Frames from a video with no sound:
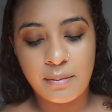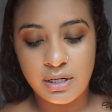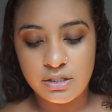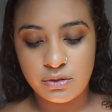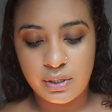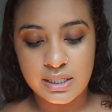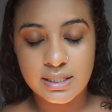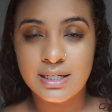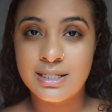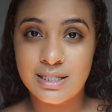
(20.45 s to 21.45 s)
I'm going to do is
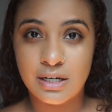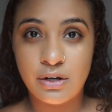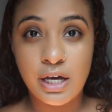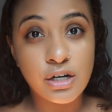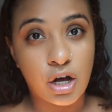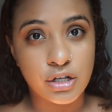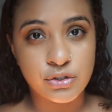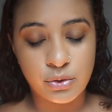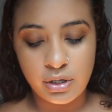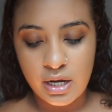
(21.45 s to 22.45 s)
conceal and
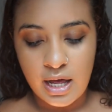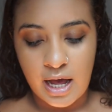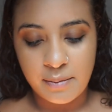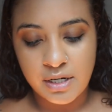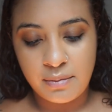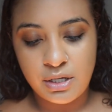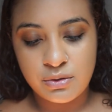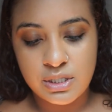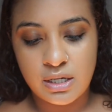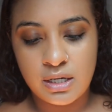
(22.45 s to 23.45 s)
contour. I'm going to be
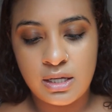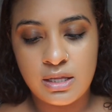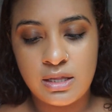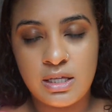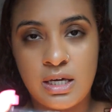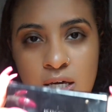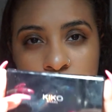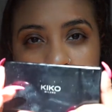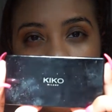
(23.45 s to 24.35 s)
using the